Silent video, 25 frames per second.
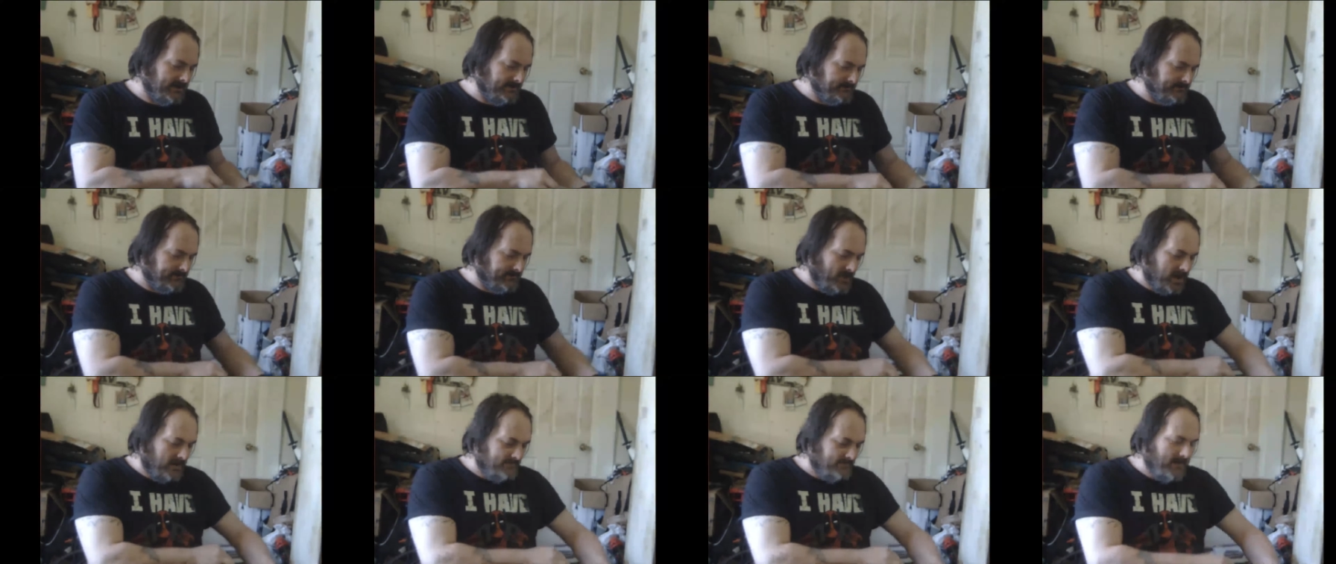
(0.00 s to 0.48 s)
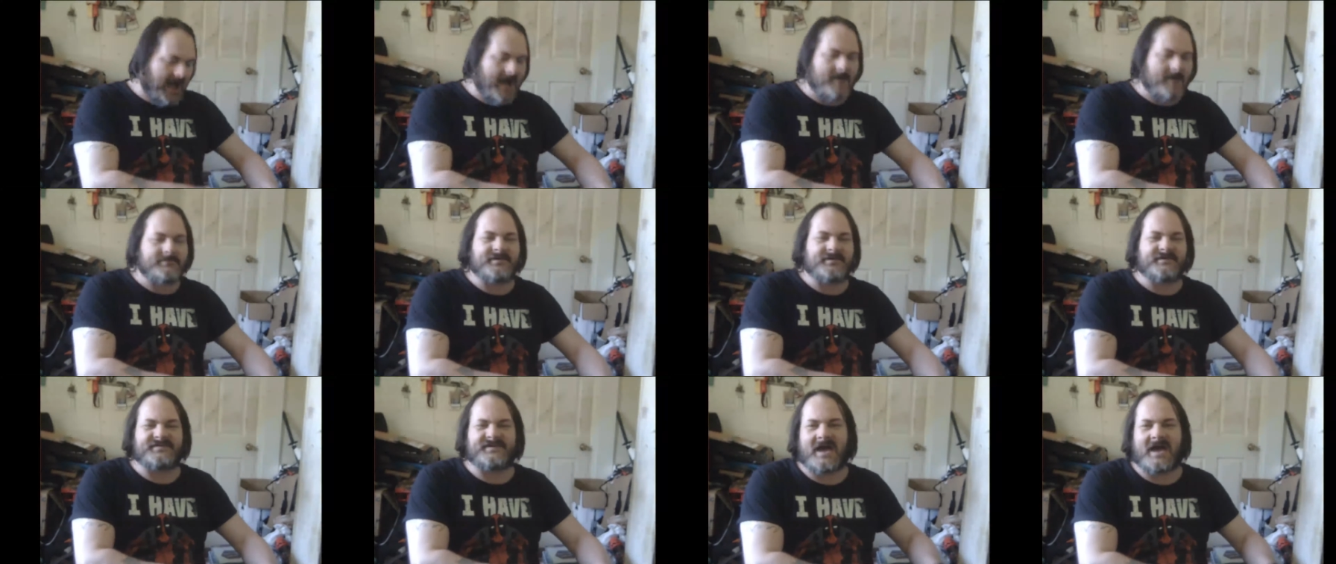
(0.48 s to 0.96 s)
problem.
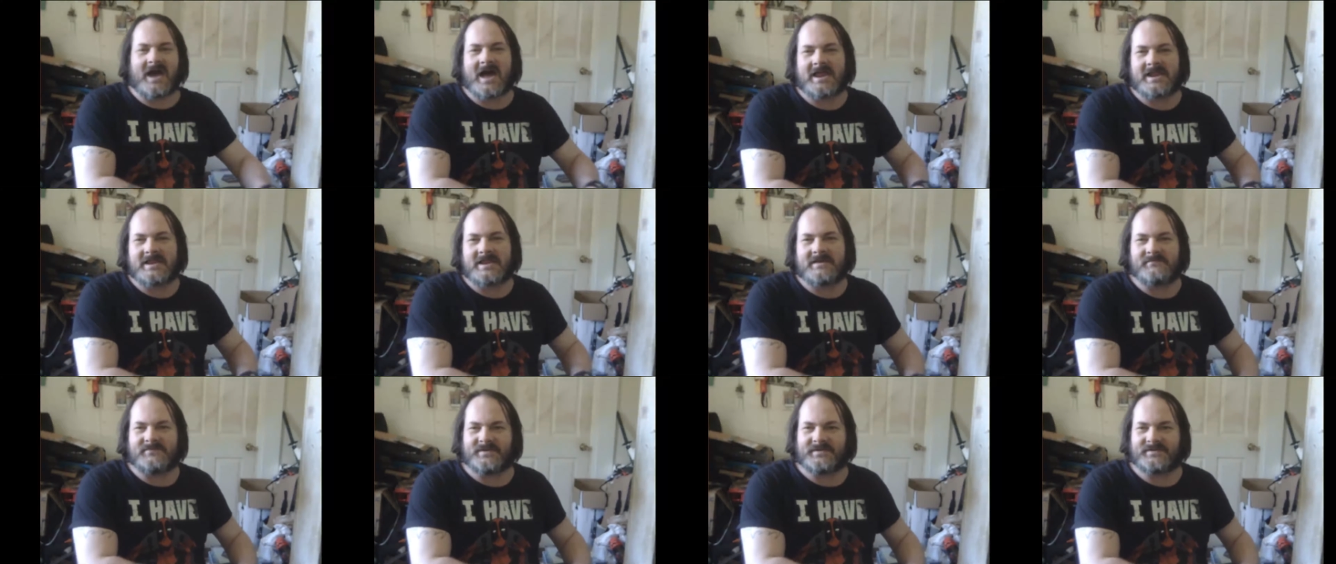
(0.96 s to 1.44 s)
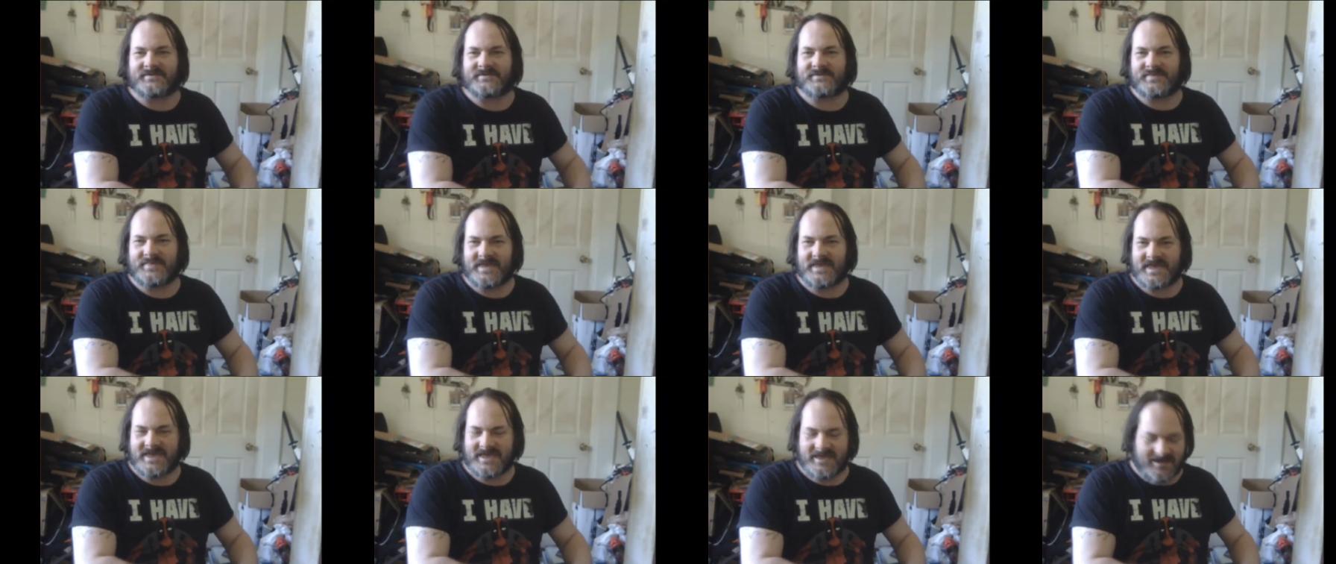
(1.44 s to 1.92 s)
I'm just kind of
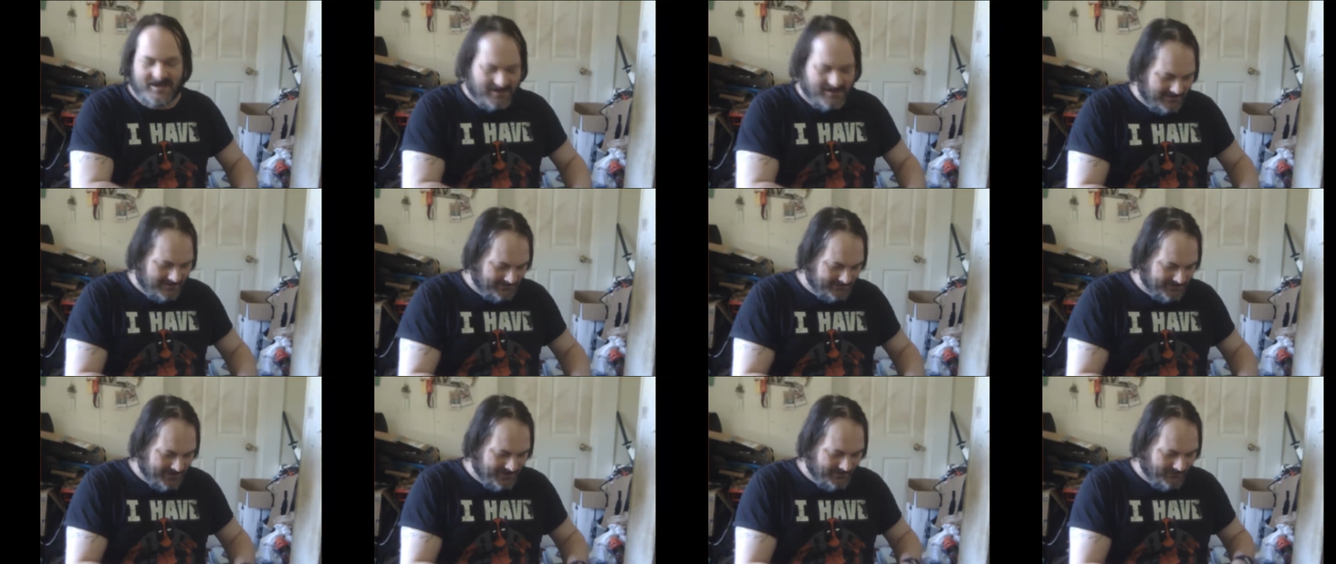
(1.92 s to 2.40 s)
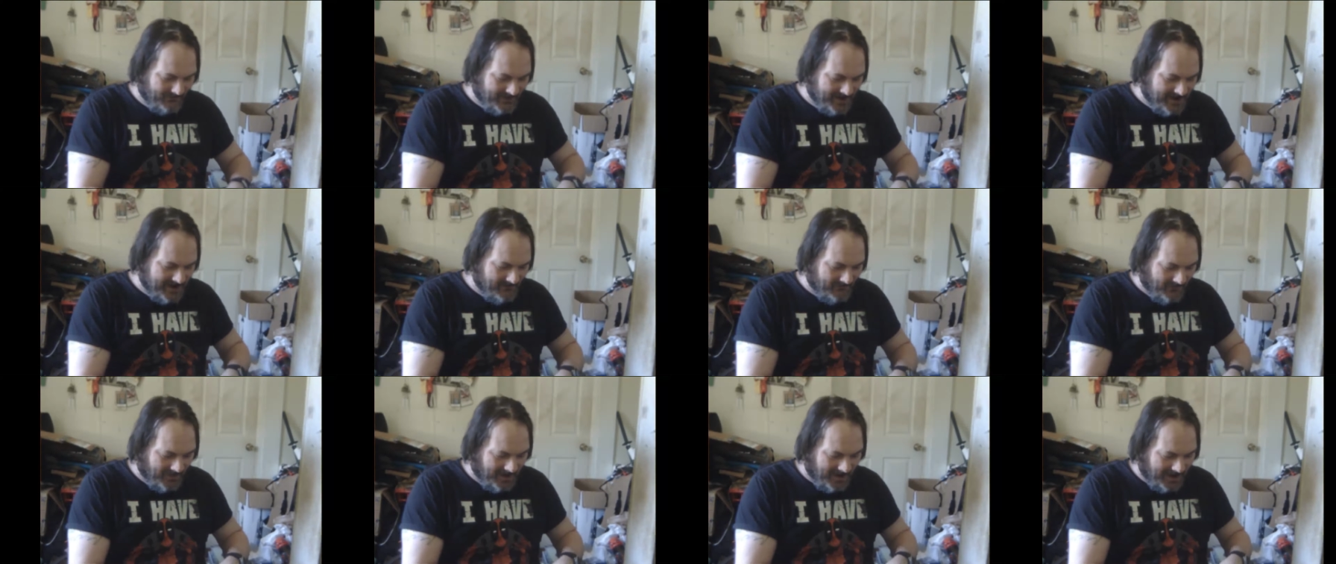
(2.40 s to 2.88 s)
just the
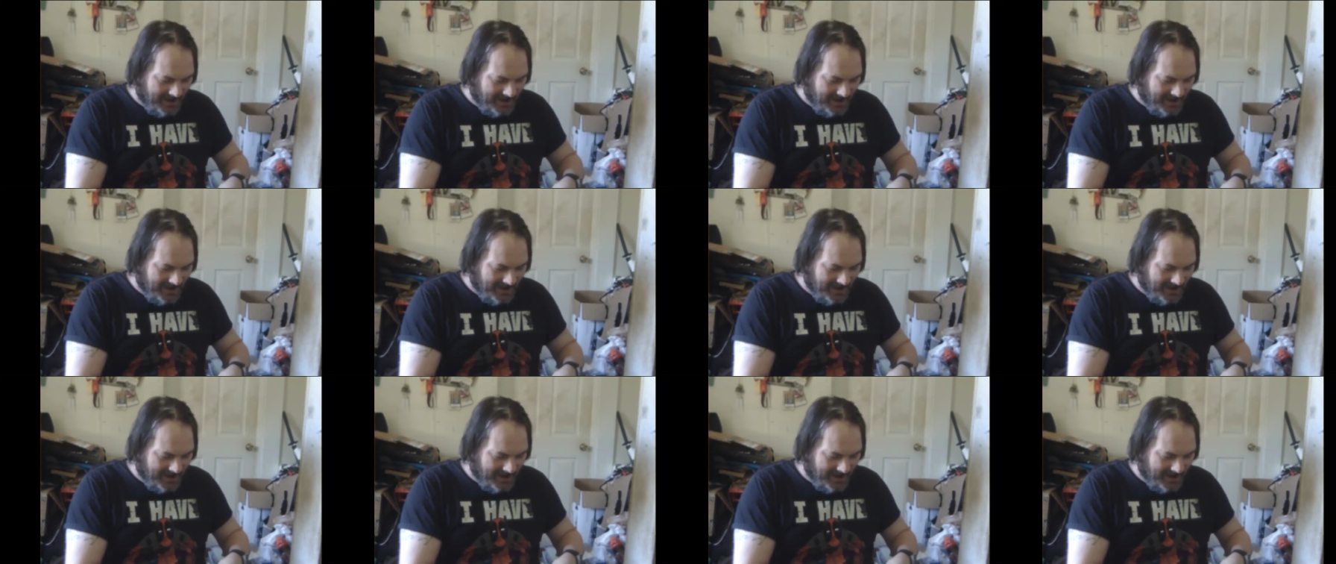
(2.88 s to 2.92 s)
when